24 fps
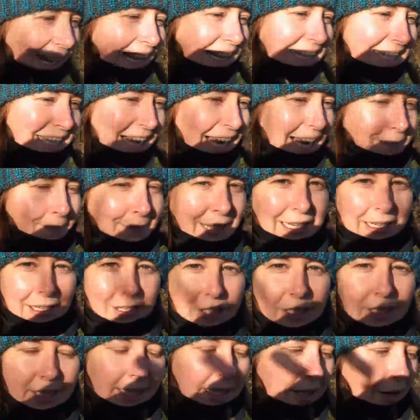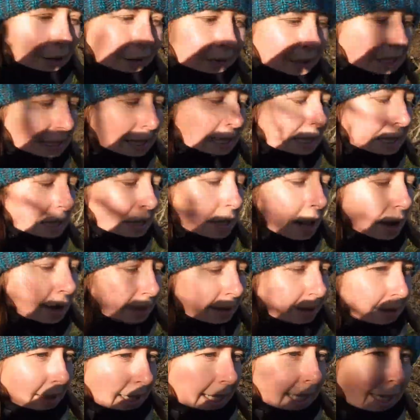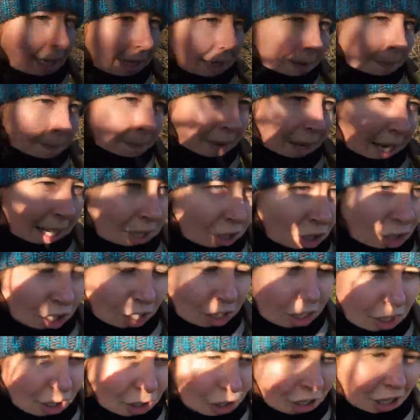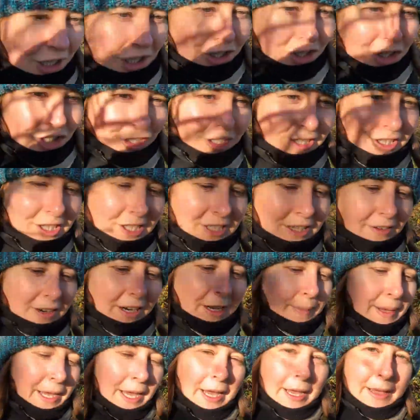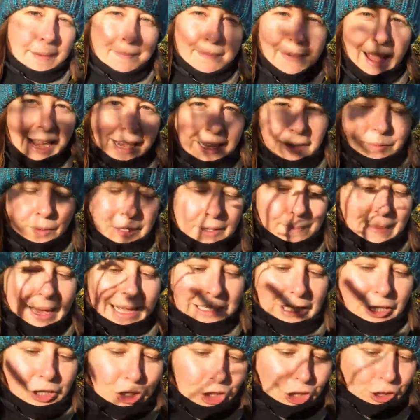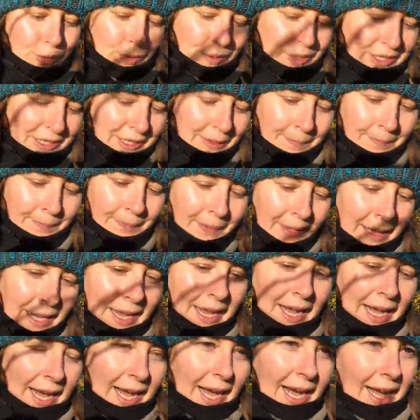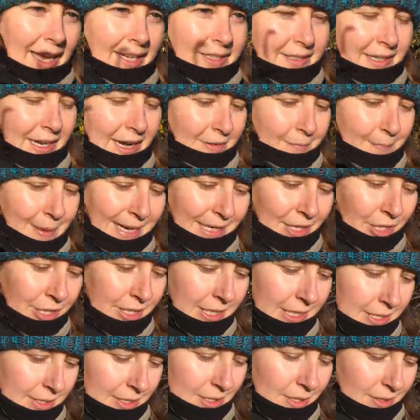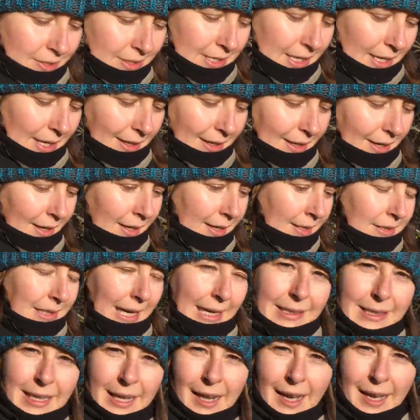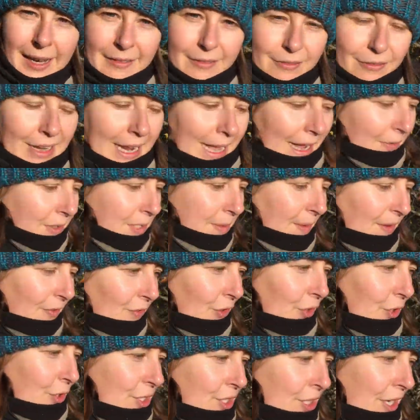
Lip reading: I say medlar honey, obviously it's not honey, it's just sugar syrup made with medlar juice. And I've made honeys using dandelion flowers before,